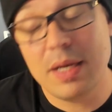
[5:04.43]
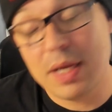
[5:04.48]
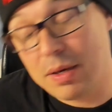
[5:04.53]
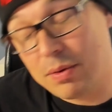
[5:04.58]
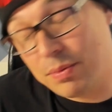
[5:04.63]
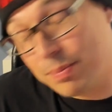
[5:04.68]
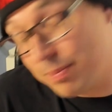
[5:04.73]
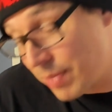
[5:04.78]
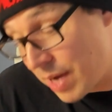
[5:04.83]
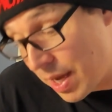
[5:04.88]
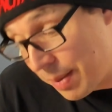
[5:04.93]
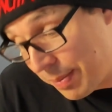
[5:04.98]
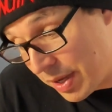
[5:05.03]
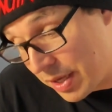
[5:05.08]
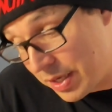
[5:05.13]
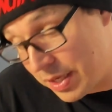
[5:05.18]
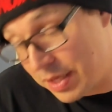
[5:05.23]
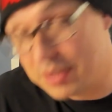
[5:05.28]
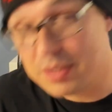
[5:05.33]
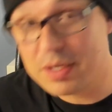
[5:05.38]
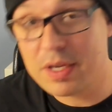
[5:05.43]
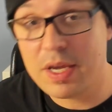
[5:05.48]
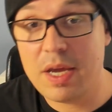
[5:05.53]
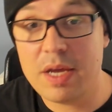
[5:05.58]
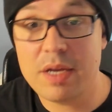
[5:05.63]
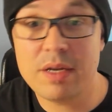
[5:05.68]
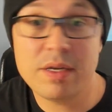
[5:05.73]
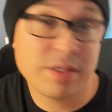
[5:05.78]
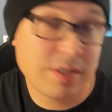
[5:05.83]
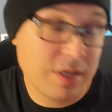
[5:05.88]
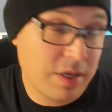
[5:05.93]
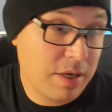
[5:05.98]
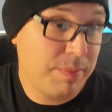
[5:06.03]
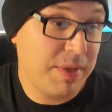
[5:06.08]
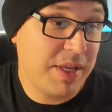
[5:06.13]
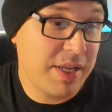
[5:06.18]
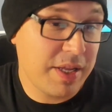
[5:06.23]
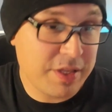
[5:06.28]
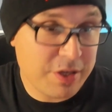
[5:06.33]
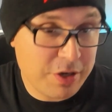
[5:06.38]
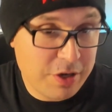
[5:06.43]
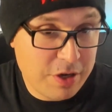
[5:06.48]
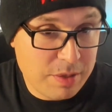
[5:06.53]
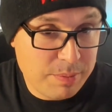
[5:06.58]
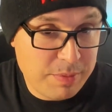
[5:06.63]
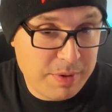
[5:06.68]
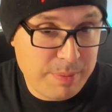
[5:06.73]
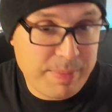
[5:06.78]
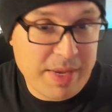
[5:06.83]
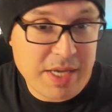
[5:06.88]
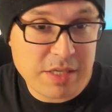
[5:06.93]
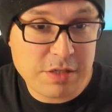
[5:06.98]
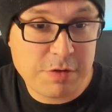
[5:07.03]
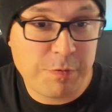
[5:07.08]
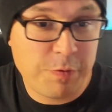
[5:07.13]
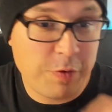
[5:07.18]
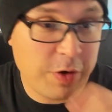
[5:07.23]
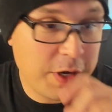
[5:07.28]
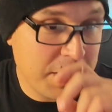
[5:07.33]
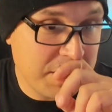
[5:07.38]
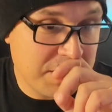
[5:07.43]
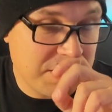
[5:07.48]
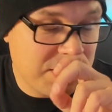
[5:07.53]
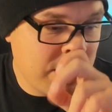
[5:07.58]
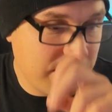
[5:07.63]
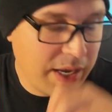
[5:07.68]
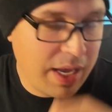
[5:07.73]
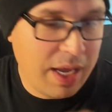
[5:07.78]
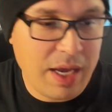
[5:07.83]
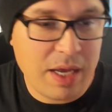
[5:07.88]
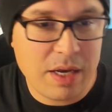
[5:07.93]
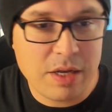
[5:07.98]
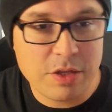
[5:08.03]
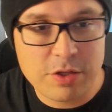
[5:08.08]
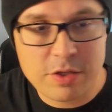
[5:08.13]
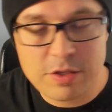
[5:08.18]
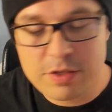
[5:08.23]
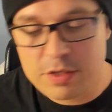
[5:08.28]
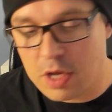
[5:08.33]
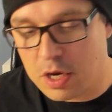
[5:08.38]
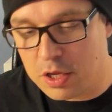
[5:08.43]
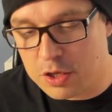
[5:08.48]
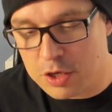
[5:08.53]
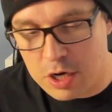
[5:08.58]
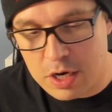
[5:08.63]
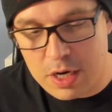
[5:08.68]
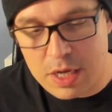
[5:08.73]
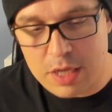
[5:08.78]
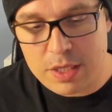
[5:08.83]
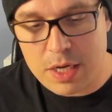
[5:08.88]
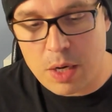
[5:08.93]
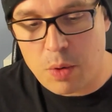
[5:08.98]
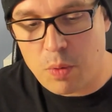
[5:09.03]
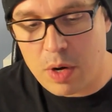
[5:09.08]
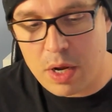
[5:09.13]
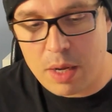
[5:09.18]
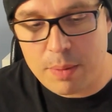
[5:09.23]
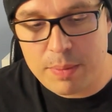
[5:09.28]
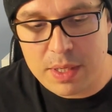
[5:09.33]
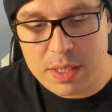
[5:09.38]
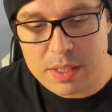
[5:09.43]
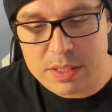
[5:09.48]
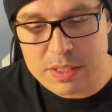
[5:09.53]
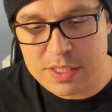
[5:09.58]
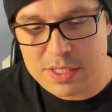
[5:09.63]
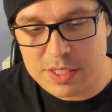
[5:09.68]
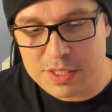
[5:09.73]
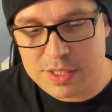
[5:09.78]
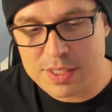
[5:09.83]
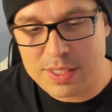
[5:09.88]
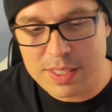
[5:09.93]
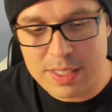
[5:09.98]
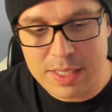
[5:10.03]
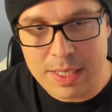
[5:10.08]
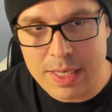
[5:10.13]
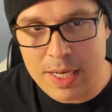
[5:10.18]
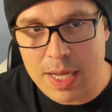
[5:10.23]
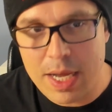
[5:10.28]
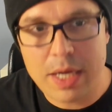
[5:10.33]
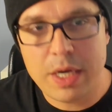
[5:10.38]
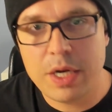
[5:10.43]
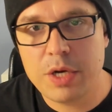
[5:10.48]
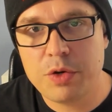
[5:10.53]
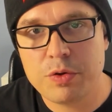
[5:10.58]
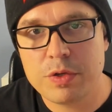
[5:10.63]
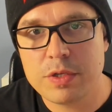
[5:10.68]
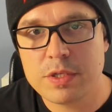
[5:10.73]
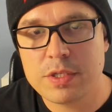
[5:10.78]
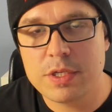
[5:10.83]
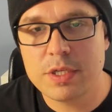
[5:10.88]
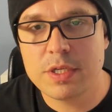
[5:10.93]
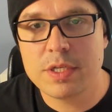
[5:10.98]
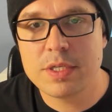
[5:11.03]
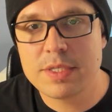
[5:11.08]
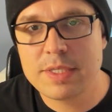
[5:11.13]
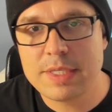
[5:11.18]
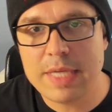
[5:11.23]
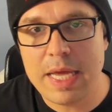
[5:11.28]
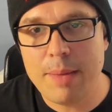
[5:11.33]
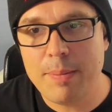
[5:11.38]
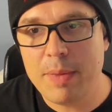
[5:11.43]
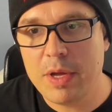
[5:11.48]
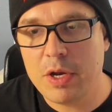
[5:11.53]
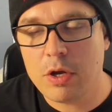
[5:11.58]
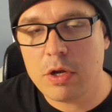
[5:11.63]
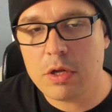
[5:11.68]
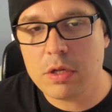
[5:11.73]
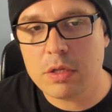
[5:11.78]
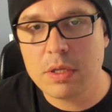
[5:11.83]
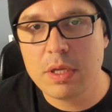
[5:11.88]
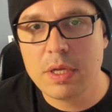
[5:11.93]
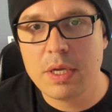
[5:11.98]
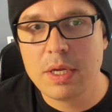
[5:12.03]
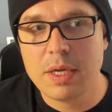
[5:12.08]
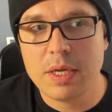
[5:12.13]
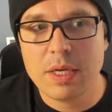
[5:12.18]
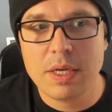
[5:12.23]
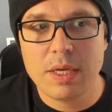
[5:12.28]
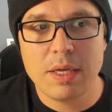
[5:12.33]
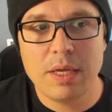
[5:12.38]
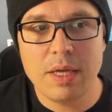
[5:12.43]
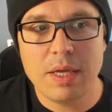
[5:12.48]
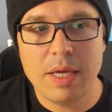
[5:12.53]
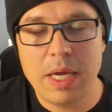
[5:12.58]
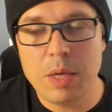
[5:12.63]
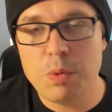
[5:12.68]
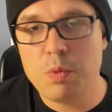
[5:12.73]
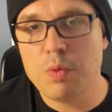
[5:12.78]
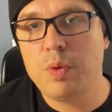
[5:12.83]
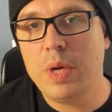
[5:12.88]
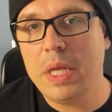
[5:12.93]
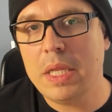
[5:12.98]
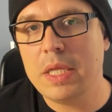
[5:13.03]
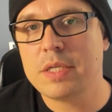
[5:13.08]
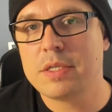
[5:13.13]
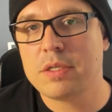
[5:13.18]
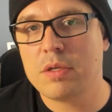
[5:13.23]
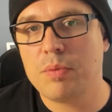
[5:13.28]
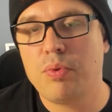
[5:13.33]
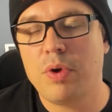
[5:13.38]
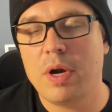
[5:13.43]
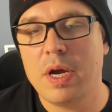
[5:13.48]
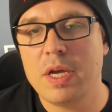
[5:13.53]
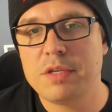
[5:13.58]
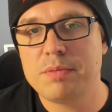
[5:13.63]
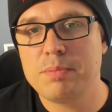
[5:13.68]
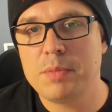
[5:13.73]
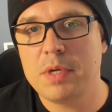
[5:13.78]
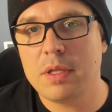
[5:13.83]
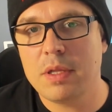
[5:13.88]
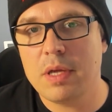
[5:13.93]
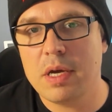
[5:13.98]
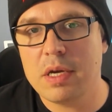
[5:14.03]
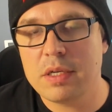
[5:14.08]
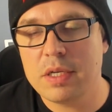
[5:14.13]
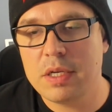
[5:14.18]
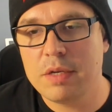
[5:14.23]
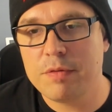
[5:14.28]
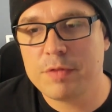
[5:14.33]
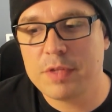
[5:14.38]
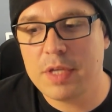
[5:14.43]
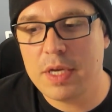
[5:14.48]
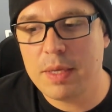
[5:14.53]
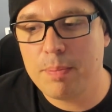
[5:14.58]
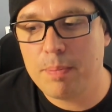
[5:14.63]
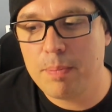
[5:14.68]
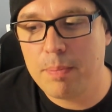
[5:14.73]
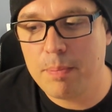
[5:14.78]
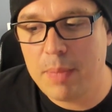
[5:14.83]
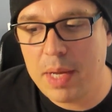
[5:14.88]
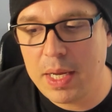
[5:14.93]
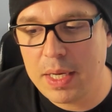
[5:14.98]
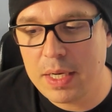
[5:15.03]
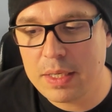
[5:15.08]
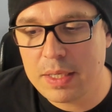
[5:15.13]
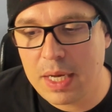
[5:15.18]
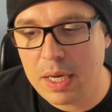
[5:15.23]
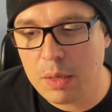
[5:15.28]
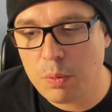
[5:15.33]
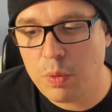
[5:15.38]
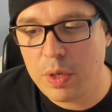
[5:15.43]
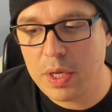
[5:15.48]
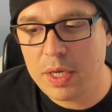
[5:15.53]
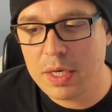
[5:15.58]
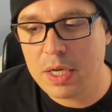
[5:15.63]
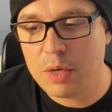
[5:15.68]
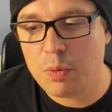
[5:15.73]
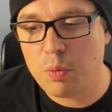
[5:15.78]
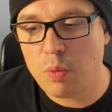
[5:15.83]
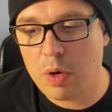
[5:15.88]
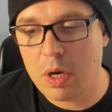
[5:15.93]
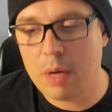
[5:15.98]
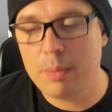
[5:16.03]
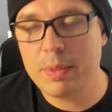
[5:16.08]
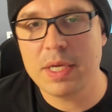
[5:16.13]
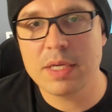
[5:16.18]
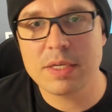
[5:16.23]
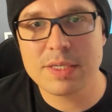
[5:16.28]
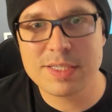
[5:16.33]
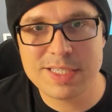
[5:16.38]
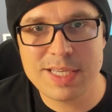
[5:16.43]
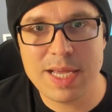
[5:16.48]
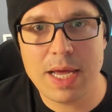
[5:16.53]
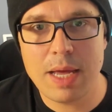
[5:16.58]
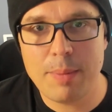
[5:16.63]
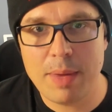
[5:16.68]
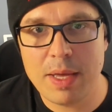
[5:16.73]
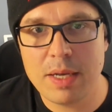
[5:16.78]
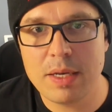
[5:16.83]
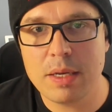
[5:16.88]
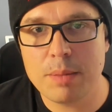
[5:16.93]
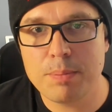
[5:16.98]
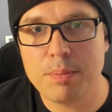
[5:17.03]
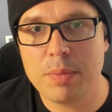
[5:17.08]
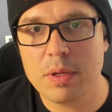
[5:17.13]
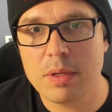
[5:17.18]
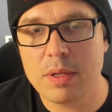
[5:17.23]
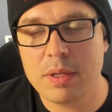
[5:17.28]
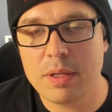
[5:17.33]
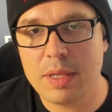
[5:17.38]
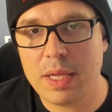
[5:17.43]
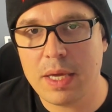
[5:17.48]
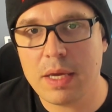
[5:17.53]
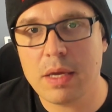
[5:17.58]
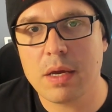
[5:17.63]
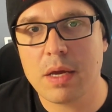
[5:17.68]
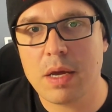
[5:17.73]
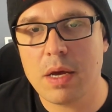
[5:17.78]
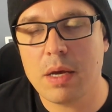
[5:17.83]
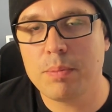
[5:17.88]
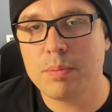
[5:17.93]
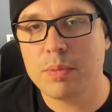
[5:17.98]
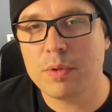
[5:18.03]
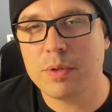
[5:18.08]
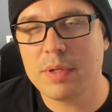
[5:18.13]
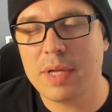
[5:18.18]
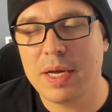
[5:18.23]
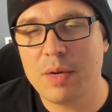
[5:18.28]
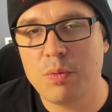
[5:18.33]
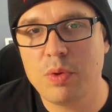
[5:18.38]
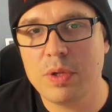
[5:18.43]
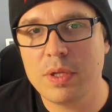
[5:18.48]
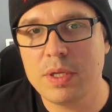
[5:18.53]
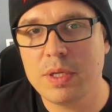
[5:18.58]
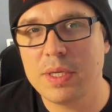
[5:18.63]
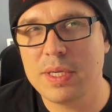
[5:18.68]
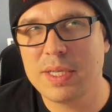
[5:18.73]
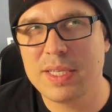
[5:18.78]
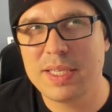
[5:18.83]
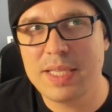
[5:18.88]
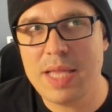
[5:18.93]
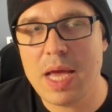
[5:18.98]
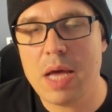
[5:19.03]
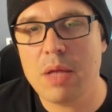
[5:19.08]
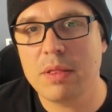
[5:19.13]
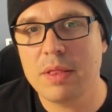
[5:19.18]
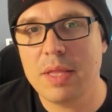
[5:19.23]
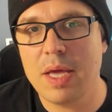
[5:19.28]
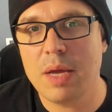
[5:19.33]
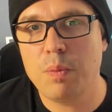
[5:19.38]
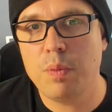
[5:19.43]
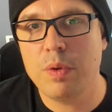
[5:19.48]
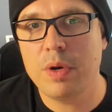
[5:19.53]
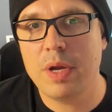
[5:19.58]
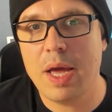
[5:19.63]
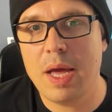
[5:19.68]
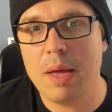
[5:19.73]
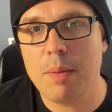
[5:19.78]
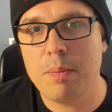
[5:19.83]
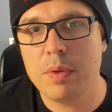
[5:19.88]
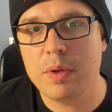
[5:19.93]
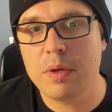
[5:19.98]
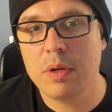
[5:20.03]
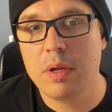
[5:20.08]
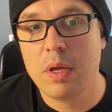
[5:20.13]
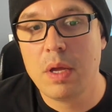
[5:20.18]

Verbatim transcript: Now my money is again it's gonna be that they're gonna be best friends, and it's gonna turn out that Robbie is just not interested in Sam at all. It will really surprise me a lot if they made it that way that Robbie and Sam end up like a couple. I really doubt that would happen.